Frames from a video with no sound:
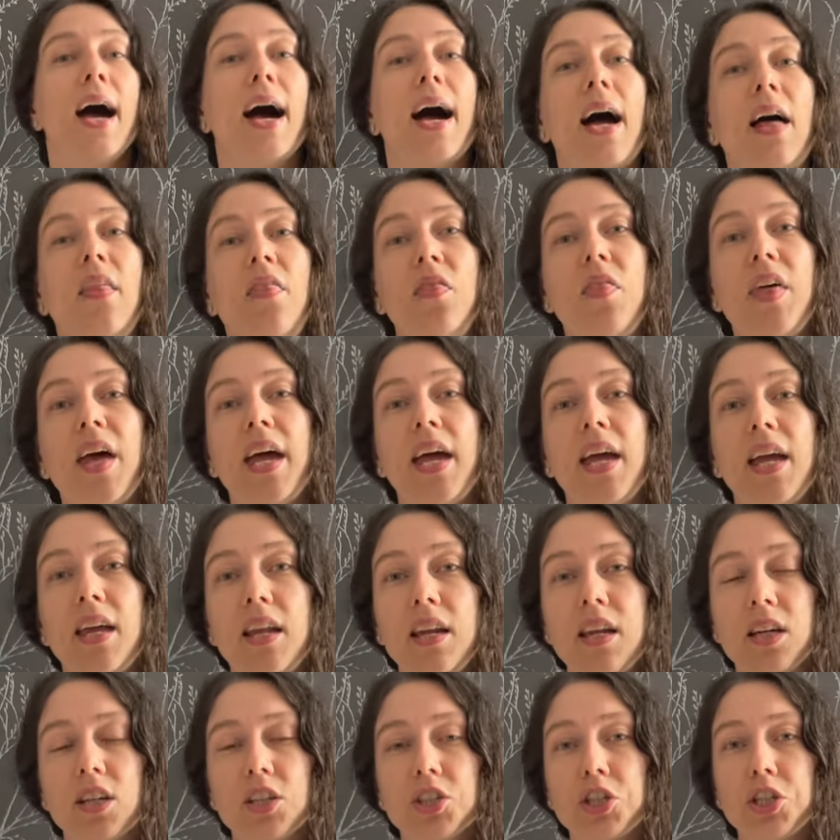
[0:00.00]
And
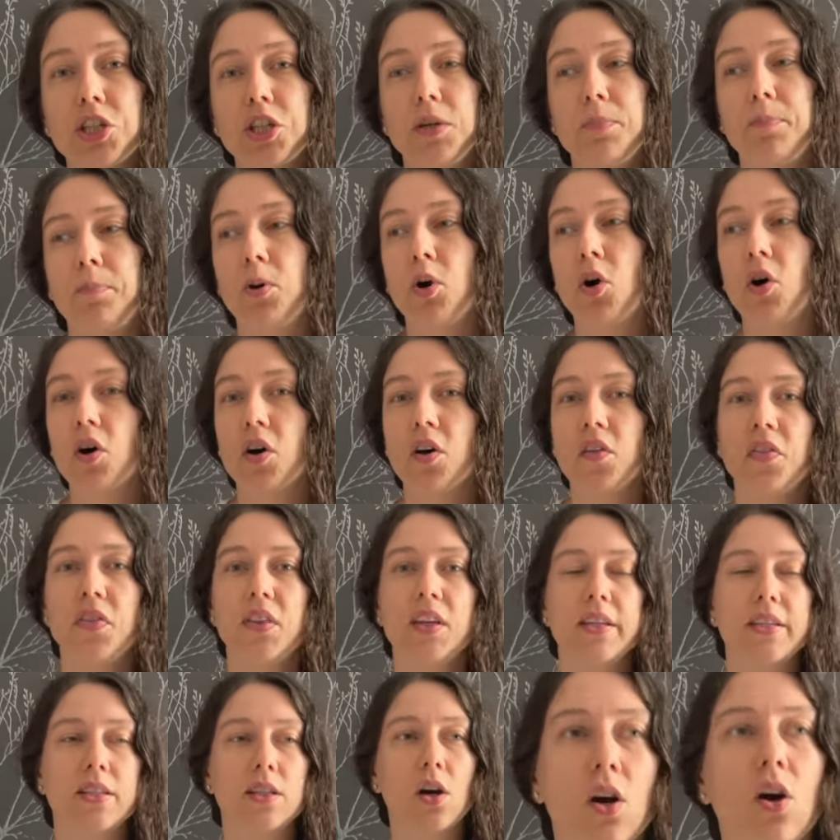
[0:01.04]
then she put on
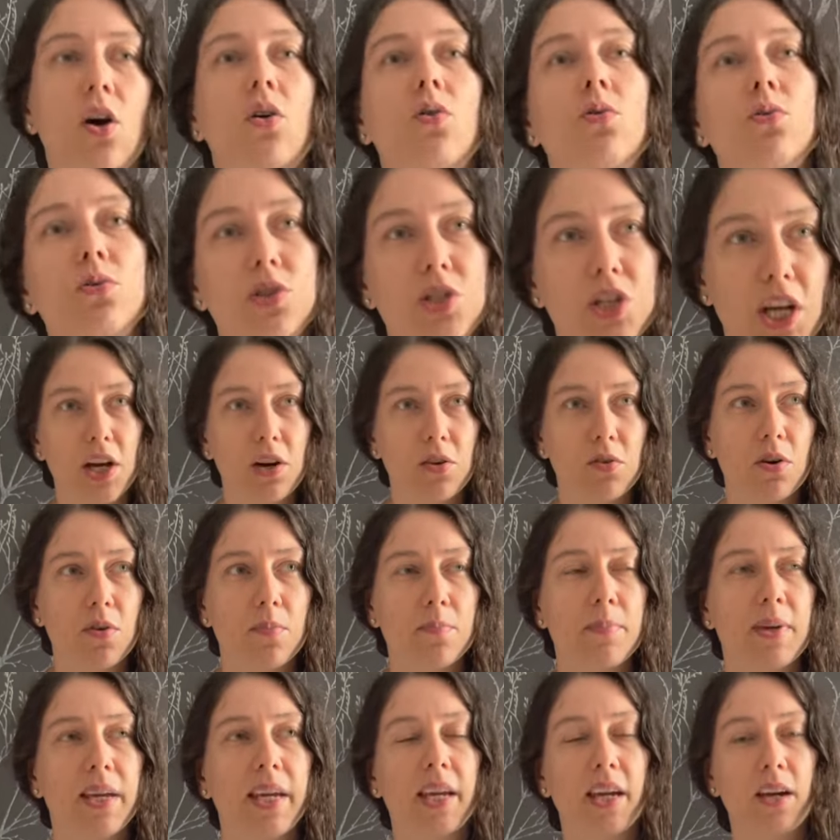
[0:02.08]
this cold gel on
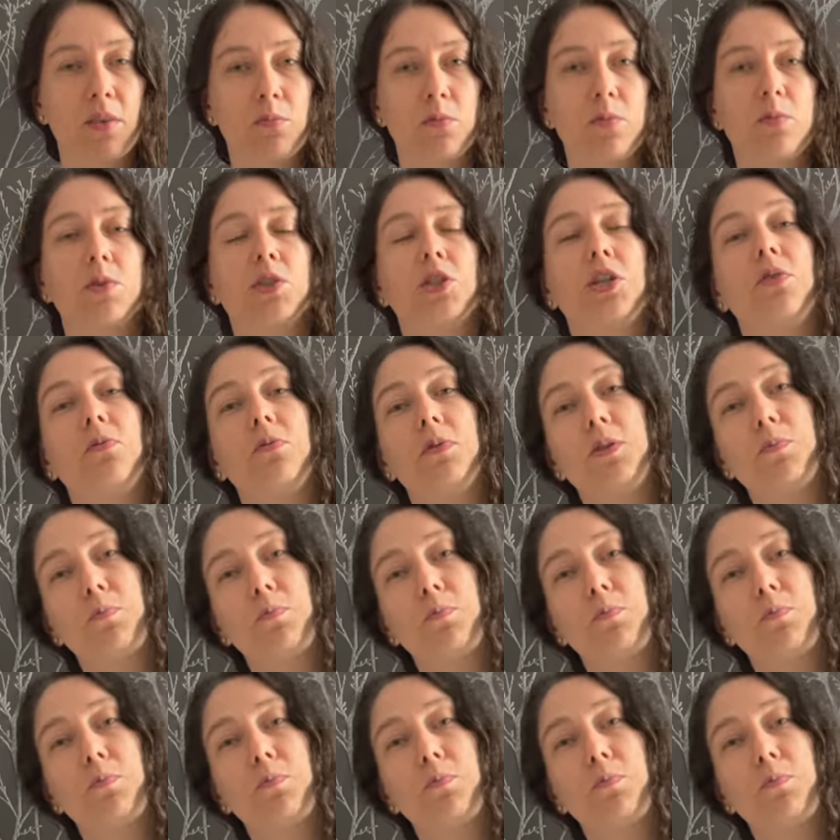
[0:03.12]
me and she was